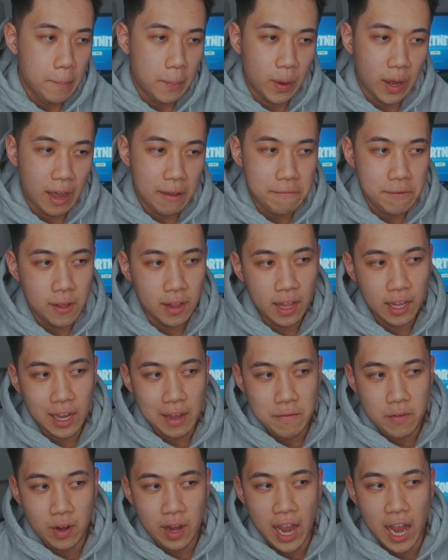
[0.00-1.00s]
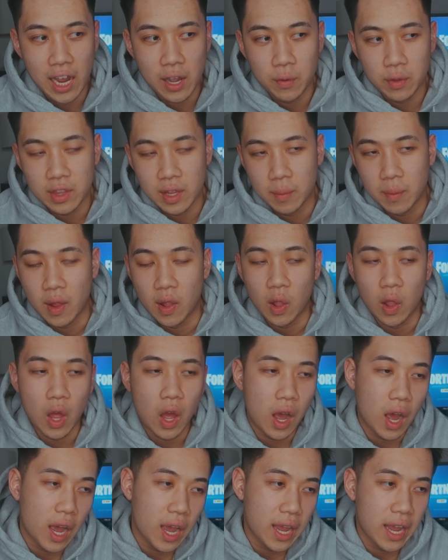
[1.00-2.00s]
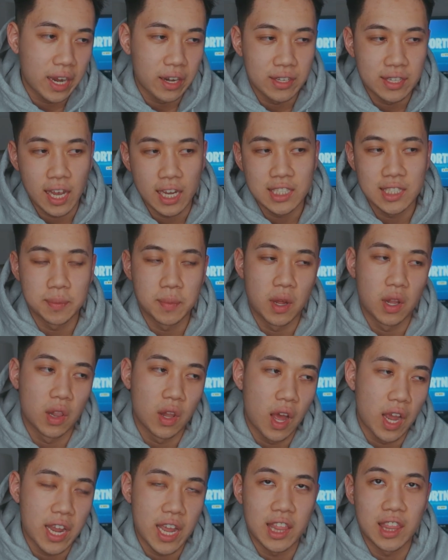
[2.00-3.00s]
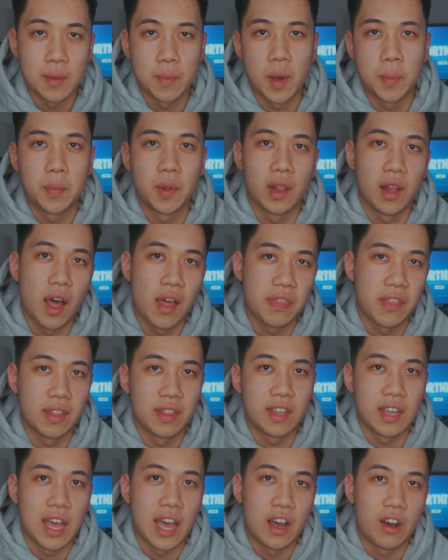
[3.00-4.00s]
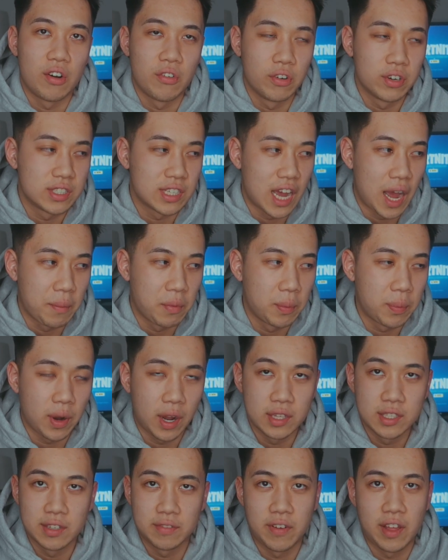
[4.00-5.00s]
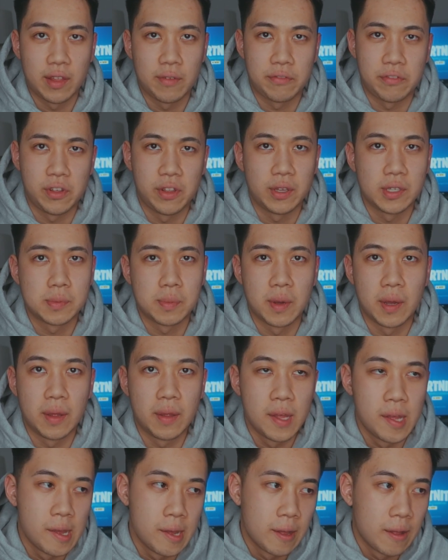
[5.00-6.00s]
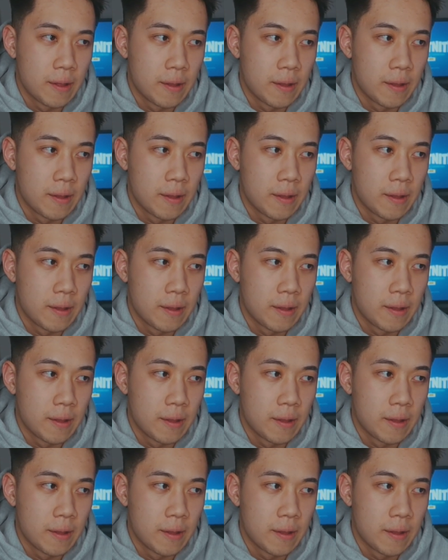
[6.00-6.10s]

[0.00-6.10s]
But I feel like if you hang out with them a lot and you text them a lot, you hit them up a lot, then yeah, over time you probably develop feelings. But